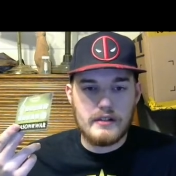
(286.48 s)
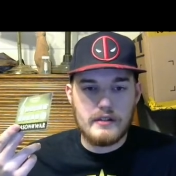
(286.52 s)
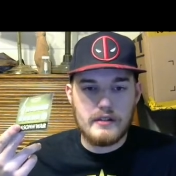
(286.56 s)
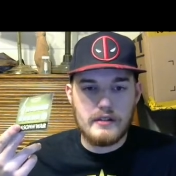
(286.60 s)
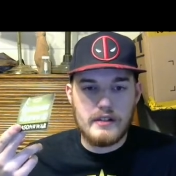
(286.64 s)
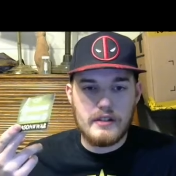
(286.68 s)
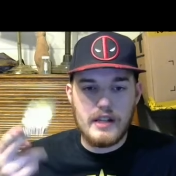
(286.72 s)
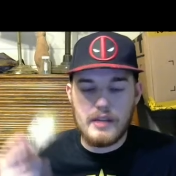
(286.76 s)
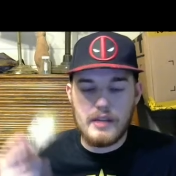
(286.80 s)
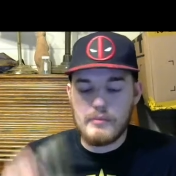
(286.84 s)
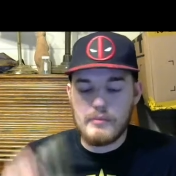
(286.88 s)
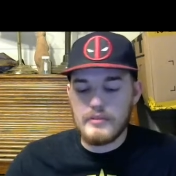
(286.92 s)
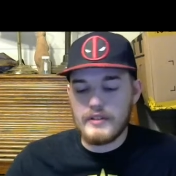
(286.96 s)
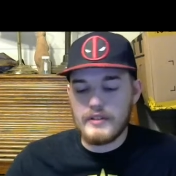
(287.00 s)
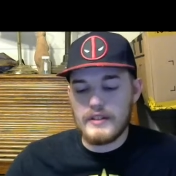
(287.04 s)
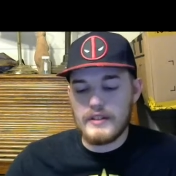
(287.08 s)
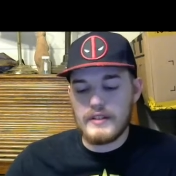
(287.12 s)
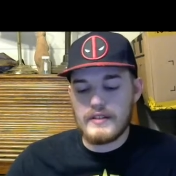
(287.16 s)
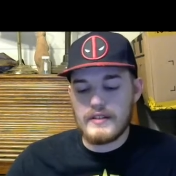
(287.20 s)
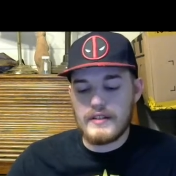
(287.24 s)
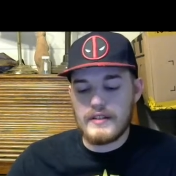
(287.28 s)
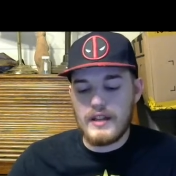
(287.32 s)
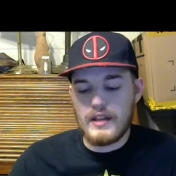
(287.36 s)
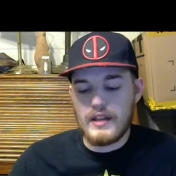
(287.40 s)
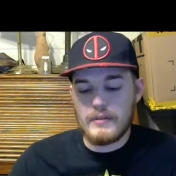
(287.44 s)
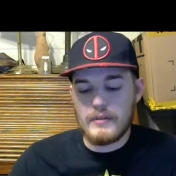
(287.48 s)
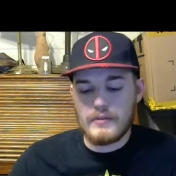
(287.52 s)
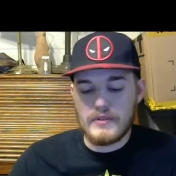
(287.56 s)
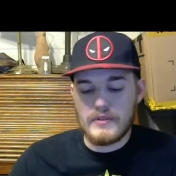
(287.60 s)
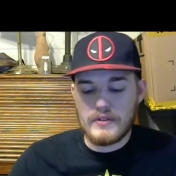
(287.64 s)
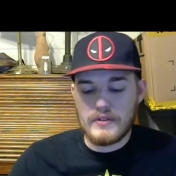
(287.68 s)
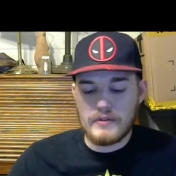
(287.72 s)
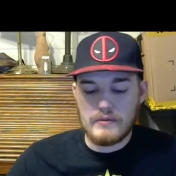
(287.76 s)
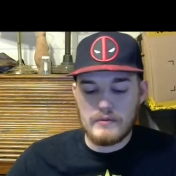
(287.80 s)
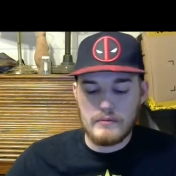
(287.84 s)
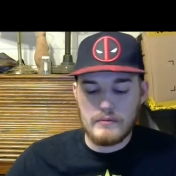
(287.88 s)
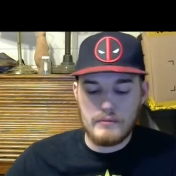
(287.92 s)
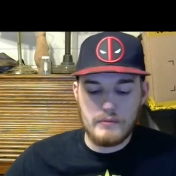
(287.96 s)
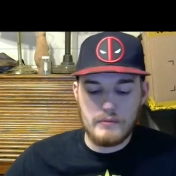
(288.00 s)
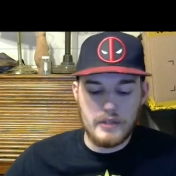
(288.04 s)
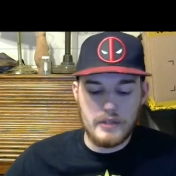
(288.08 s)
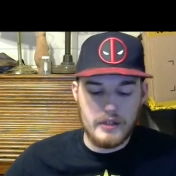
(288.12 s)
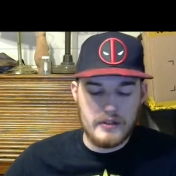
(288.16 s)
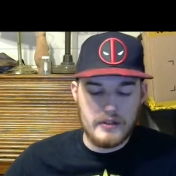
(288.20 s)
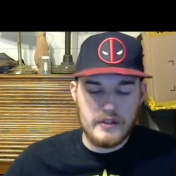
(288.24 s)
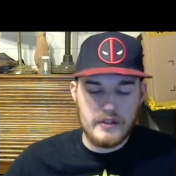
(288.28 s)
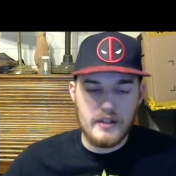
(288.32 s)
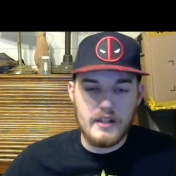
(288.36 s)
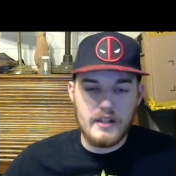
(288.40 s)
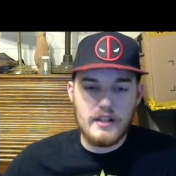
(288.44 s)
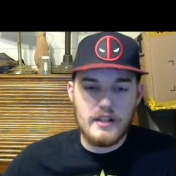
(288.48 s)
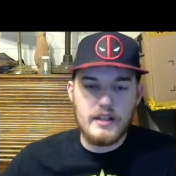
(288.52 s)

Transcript: game playing stamps marked.